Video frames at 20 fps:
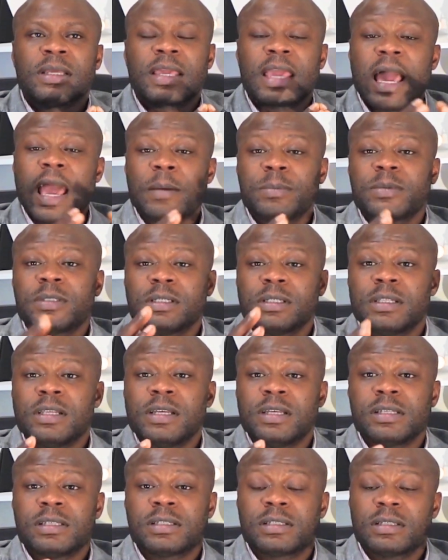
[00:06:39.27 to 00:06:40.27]

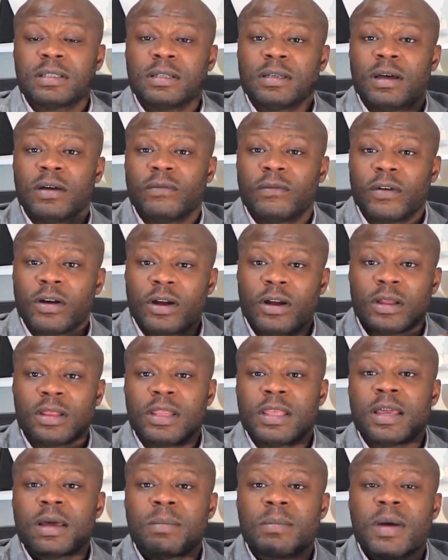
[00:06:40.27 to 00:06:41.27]
capitalists of
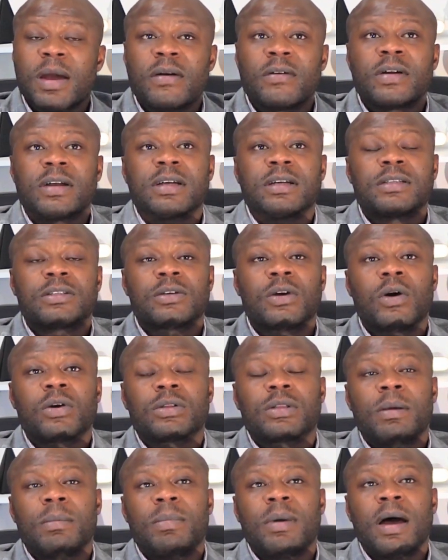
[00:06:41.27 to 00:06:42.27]
early America
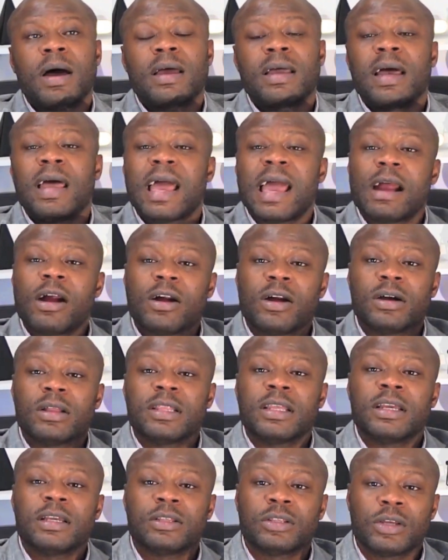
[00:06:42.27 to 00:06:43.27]
talked about,
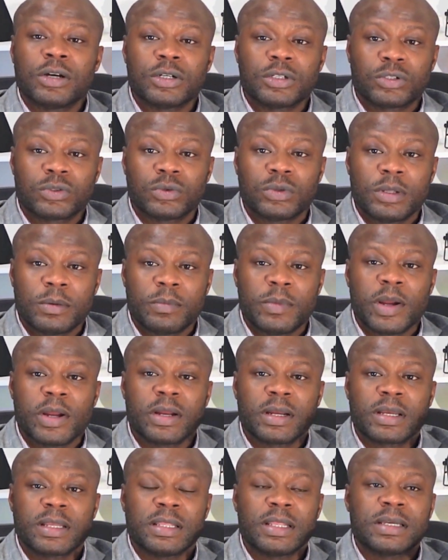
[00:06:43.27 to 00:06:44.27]
early industrial
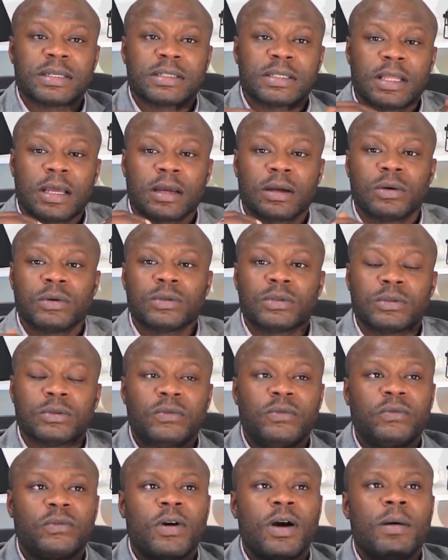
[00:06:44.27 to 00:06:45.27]
America, let's not go
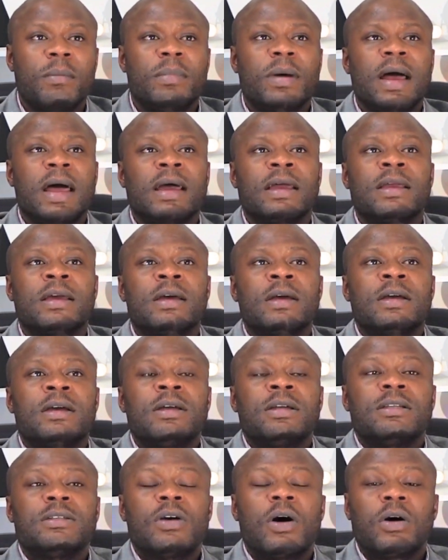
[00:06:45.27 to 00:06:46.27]
too far back,
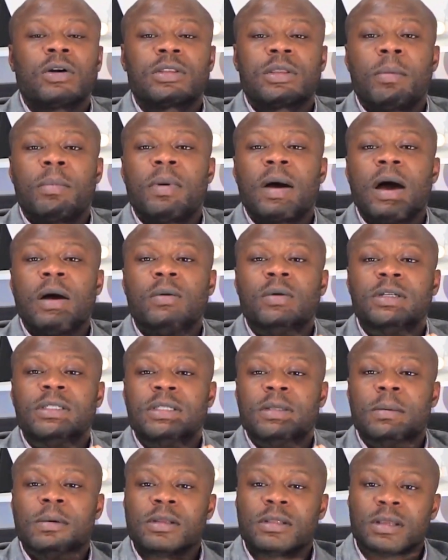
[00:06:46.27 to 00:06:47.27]
talked about
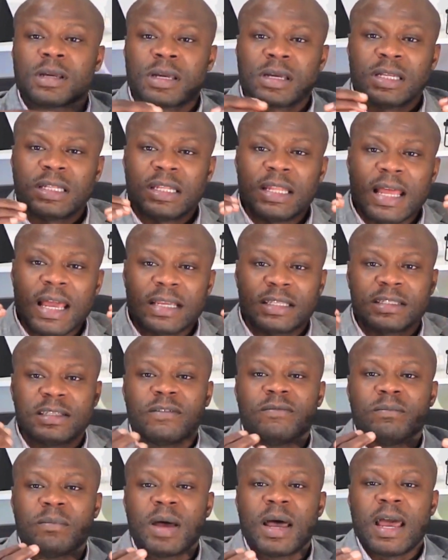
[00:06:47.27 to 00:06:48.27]
was the
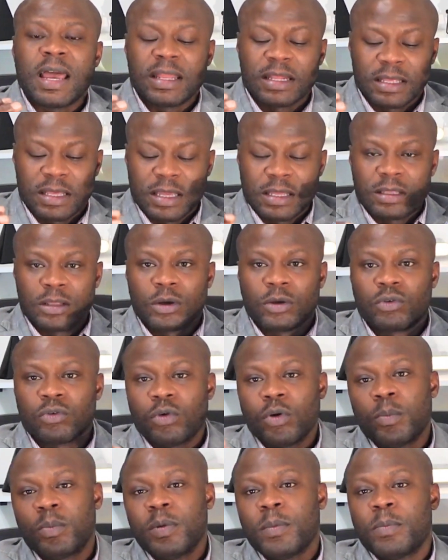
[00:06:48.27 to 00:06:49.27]
collective mind, getting a
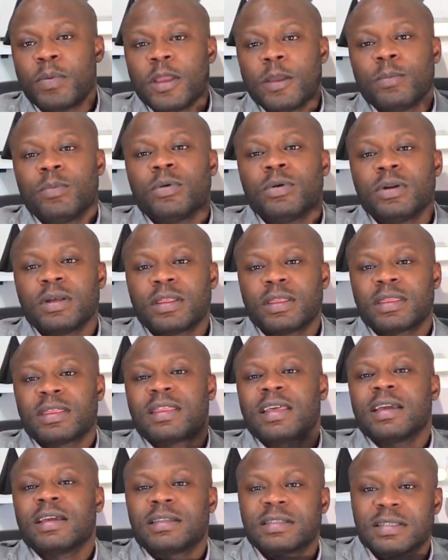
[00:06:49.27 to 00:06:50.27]
group of people to
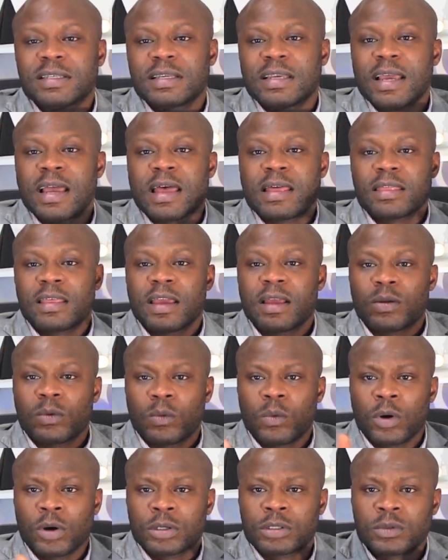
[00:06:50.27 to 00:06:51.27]
think together
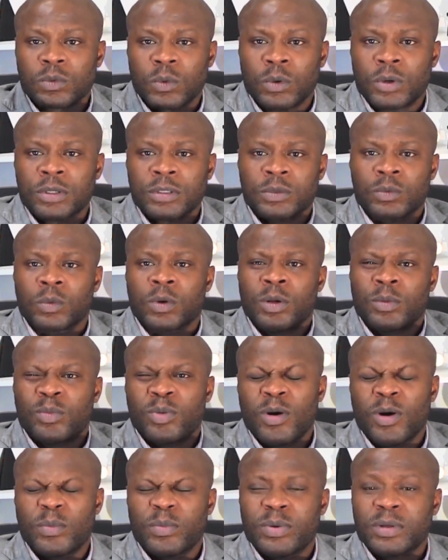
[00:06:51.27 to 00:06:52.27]
and work towards one
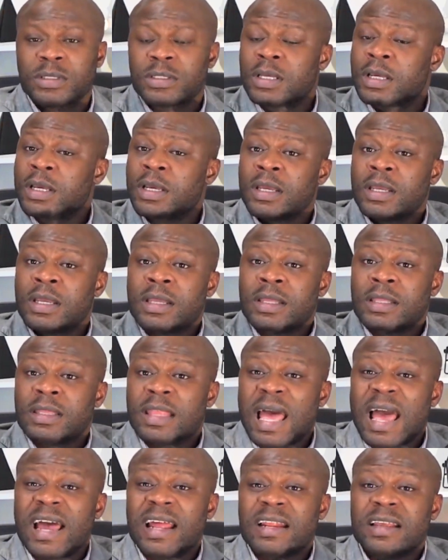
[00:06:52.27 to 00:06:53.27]
purpose.
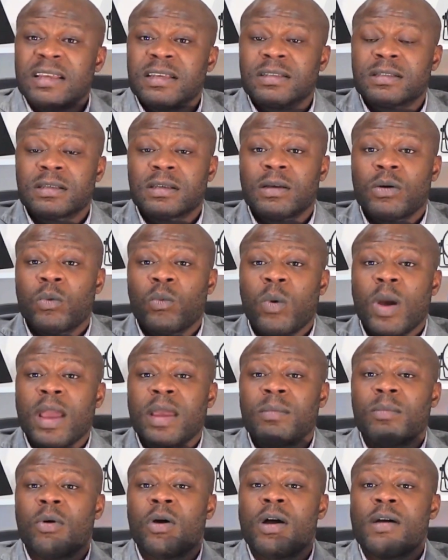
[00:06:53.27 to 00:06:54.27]
That is
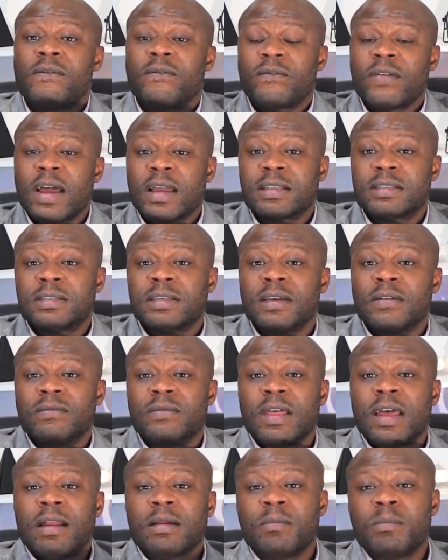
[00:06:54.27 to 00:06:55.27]
way more
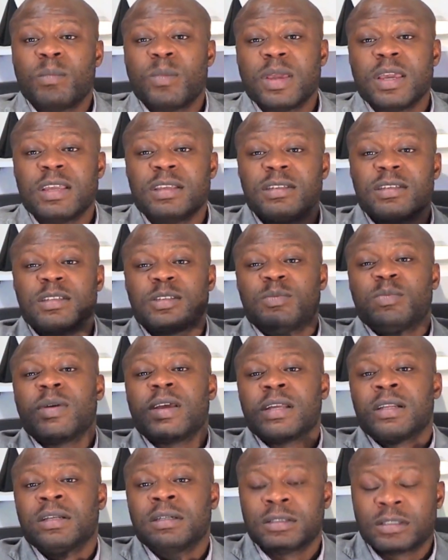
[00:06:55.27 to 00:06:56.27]
effective than me just
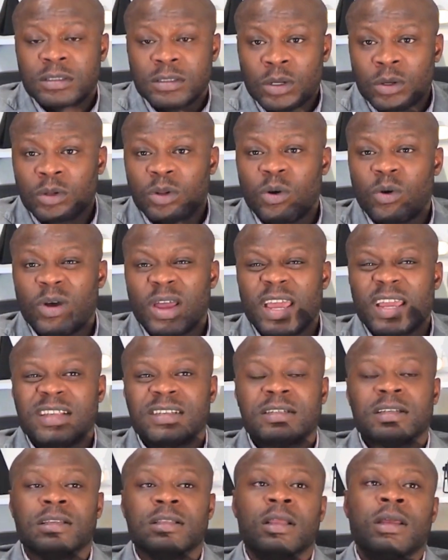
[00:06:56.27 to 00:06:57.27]
being a solo
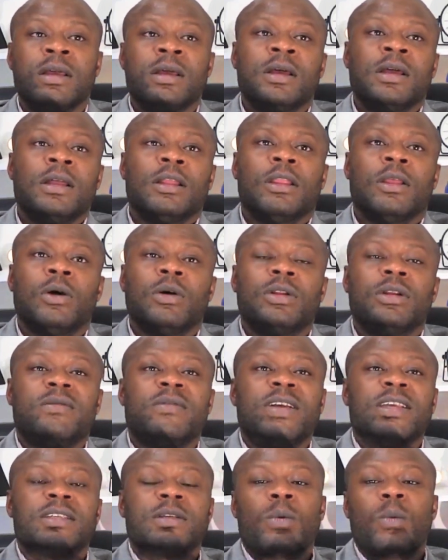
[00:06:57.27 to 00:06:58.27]
agent. The only
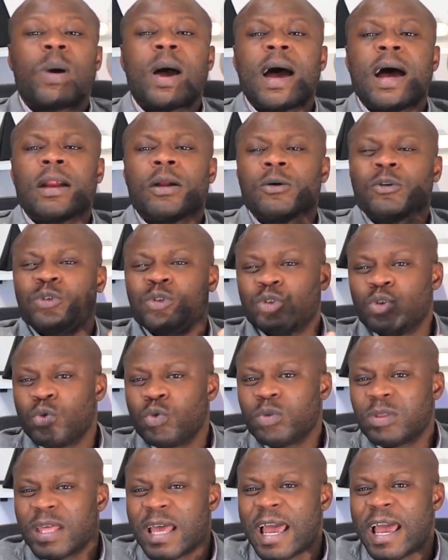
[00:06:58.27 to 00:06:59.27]
reason why I don't
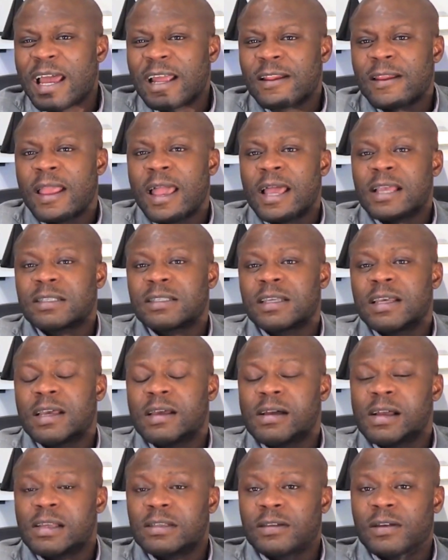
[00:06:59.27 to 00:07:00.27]
do that, as
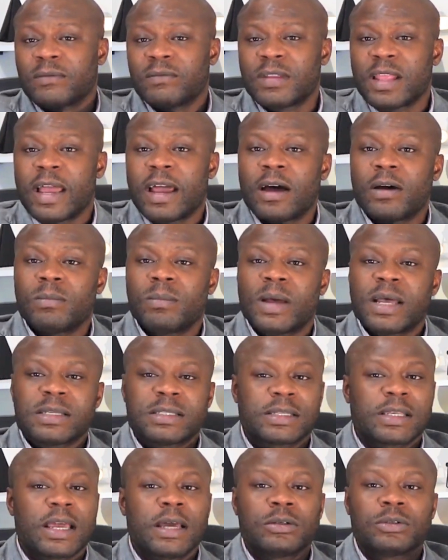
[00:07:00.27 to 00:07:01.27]
of now, my
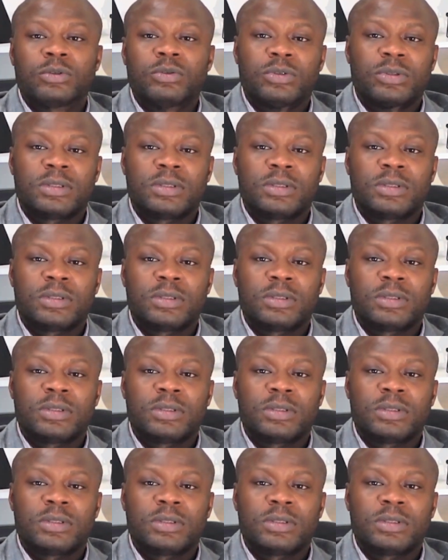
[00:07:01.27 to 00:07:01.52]
schedule